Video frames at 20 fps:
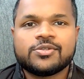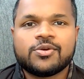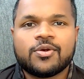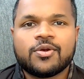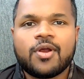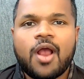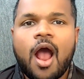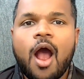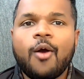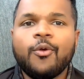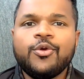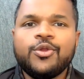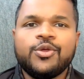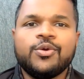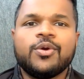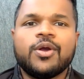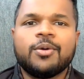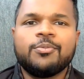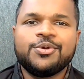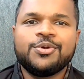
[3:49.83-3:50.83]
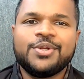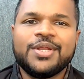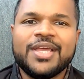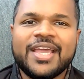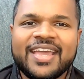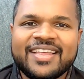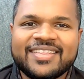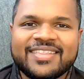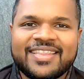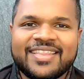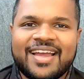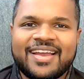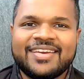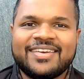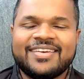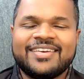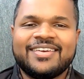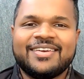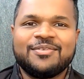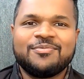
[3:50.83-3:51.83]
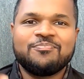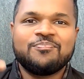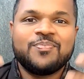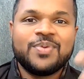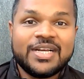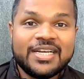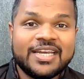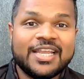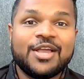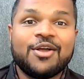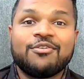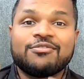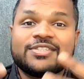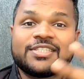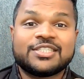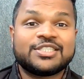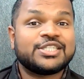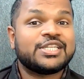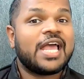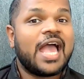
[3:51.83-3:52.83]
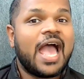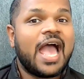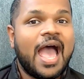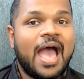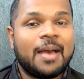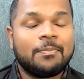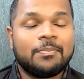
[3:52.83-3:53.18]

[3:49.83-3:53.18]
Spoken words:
or how do you communicate that building of such an app